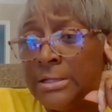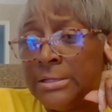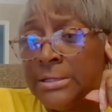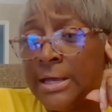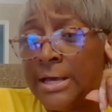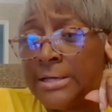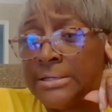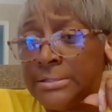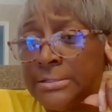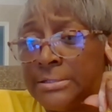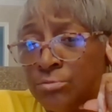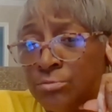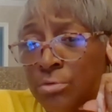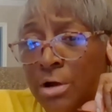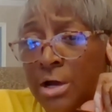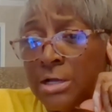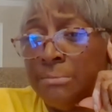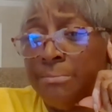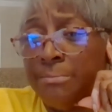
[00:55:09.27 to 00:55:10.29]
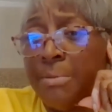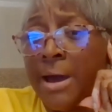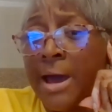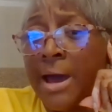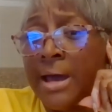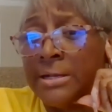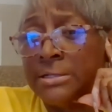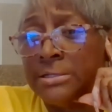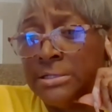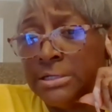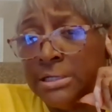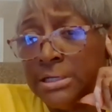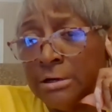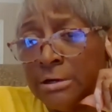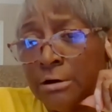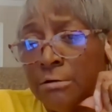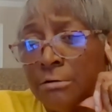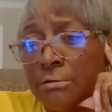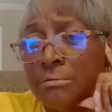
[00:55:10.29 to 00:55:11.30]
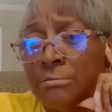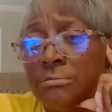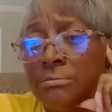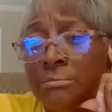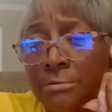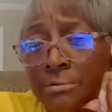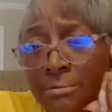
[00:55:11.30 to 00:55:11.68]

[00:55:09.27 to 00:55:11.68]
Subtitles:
that's run by DO,